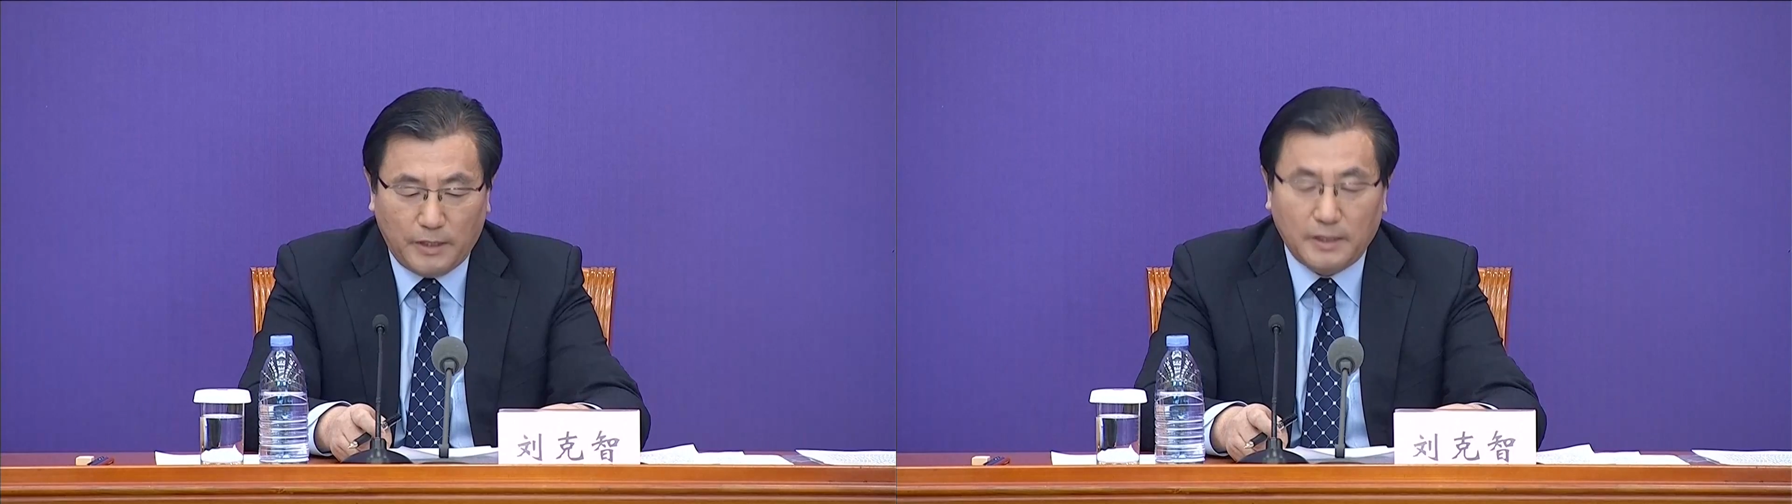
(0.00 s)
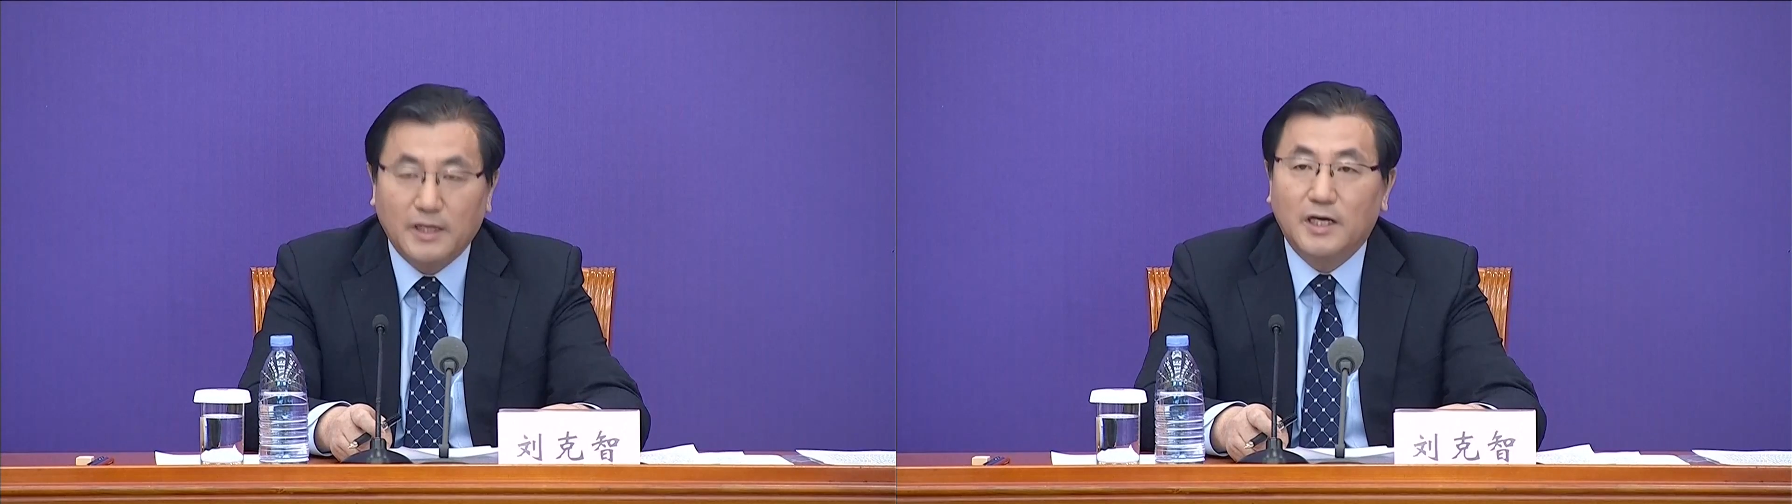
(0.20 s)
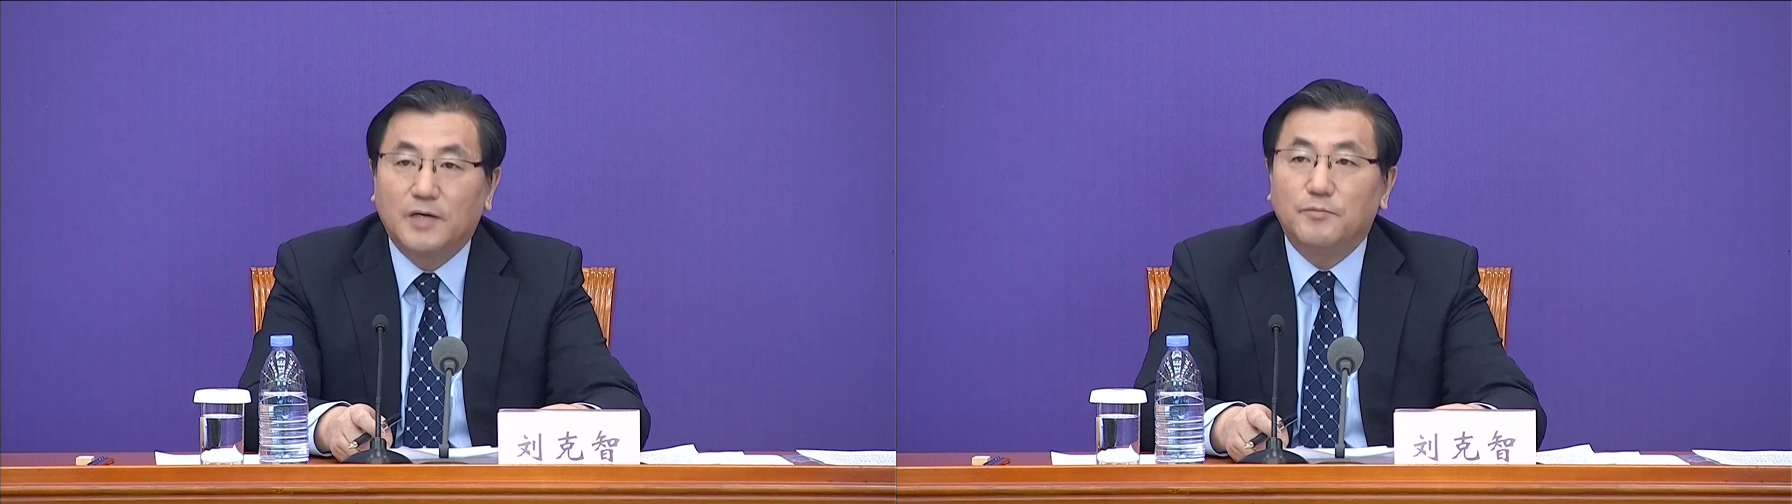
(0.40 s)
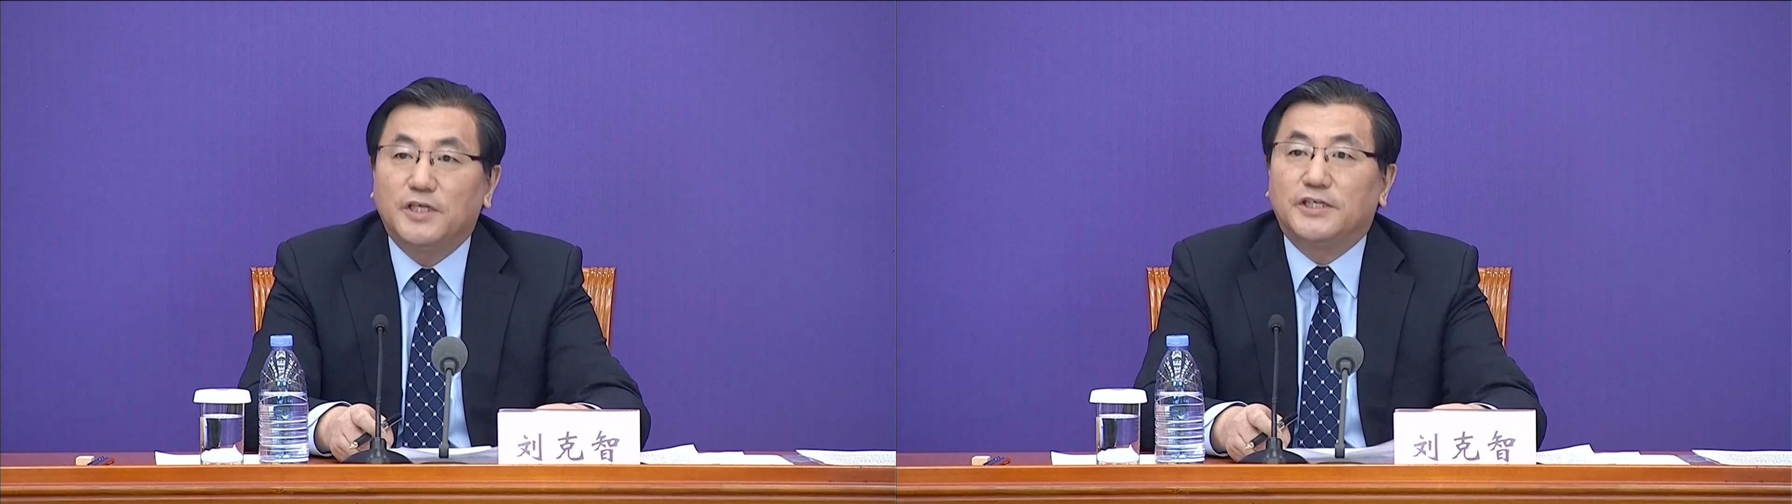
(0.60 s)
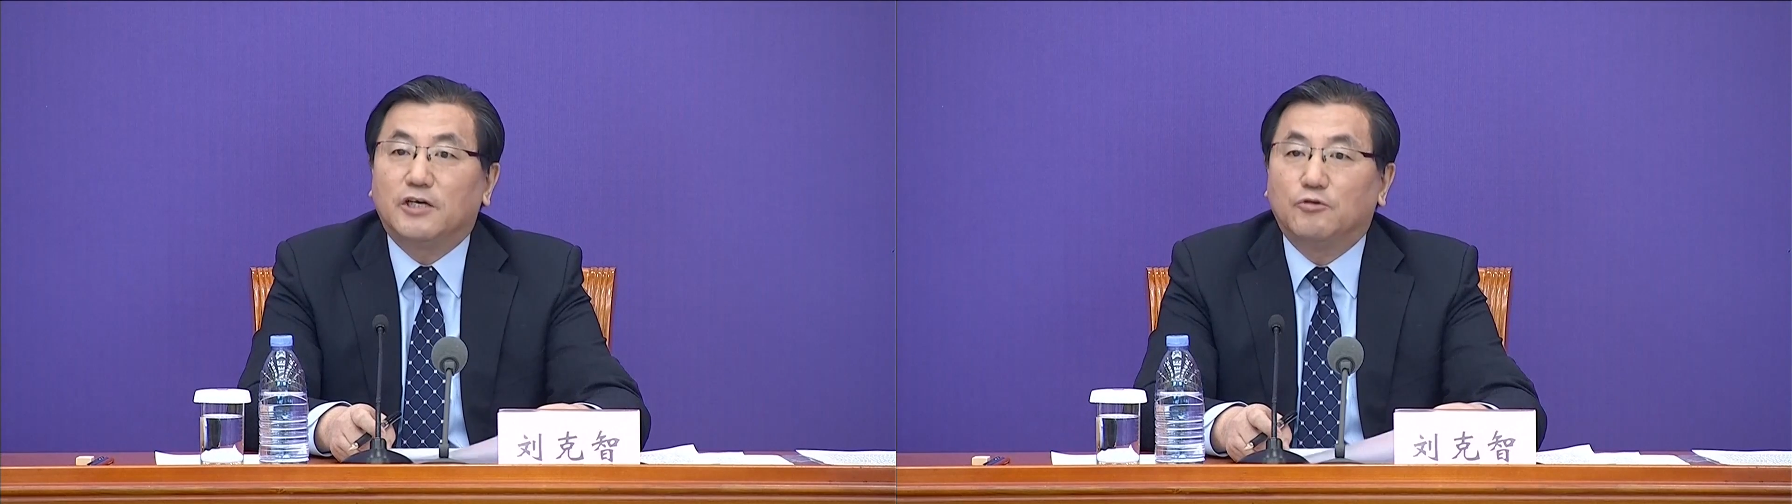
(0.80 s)
and Social
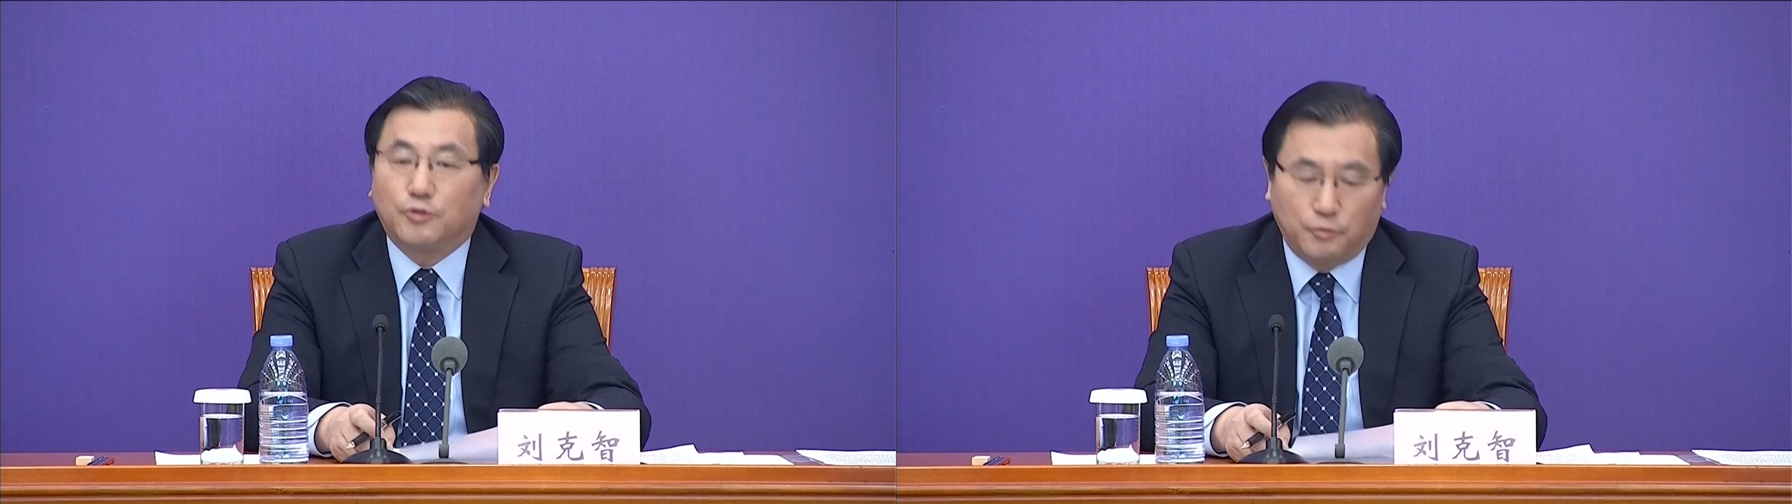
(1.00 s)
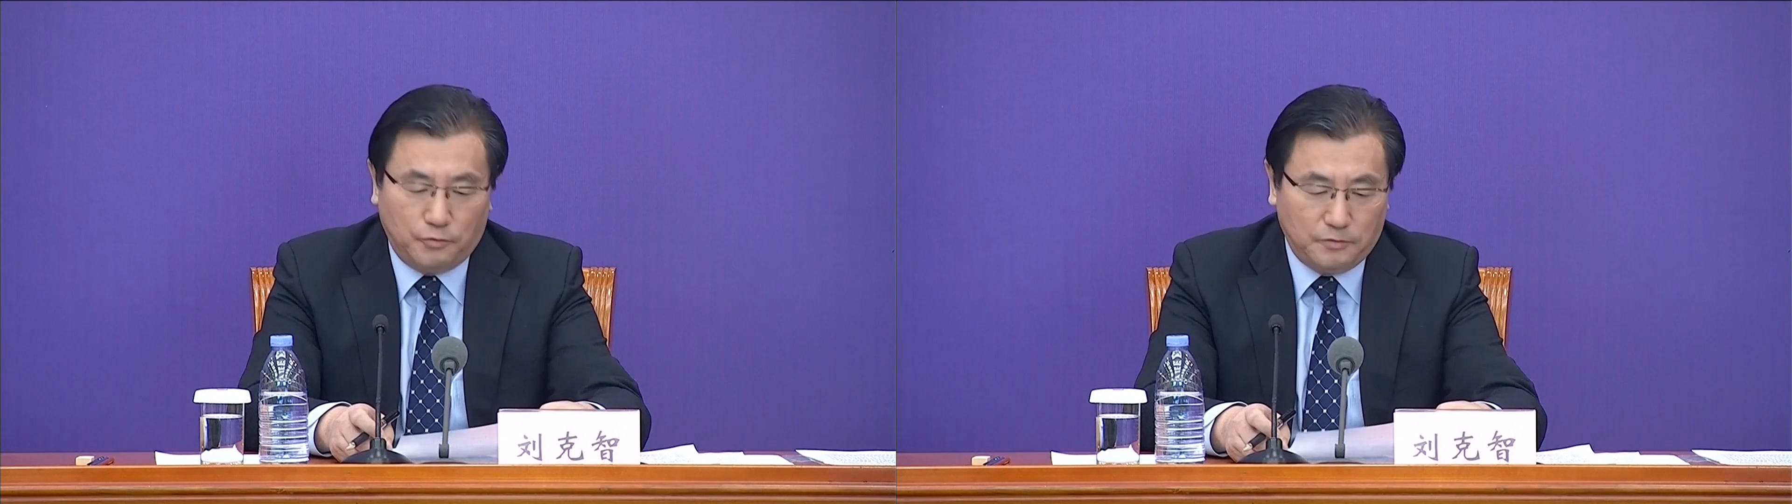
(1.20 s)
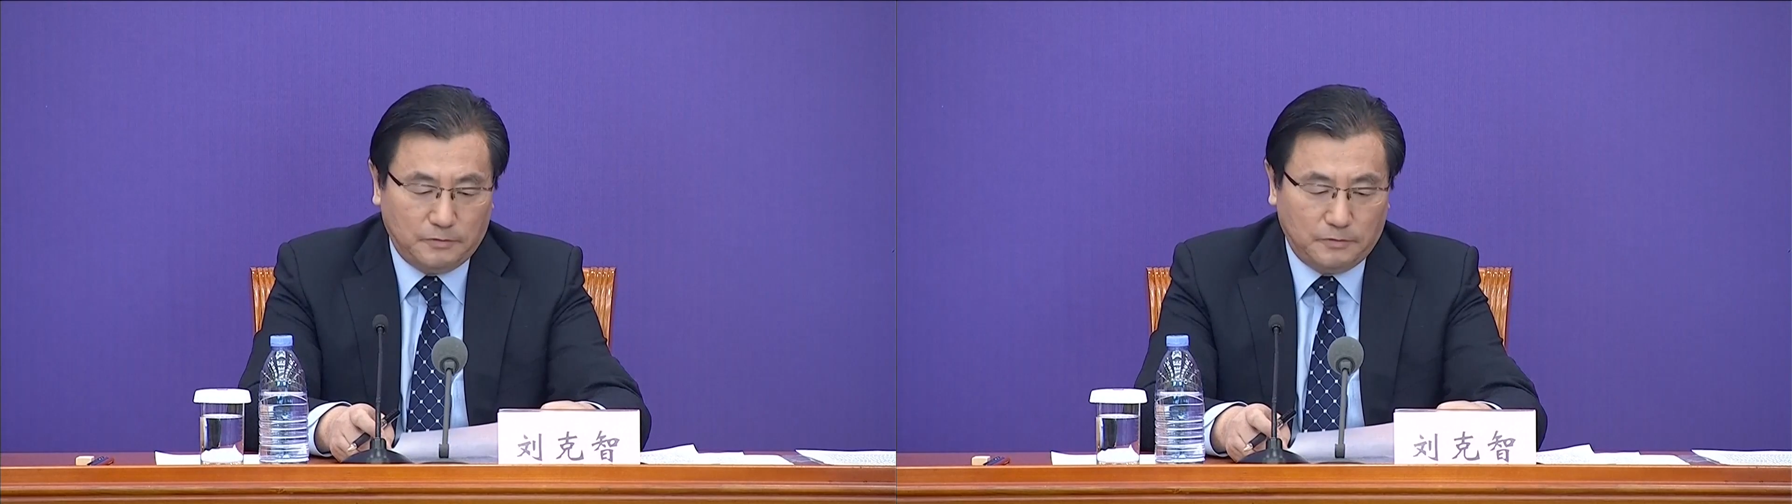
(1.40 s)
Security,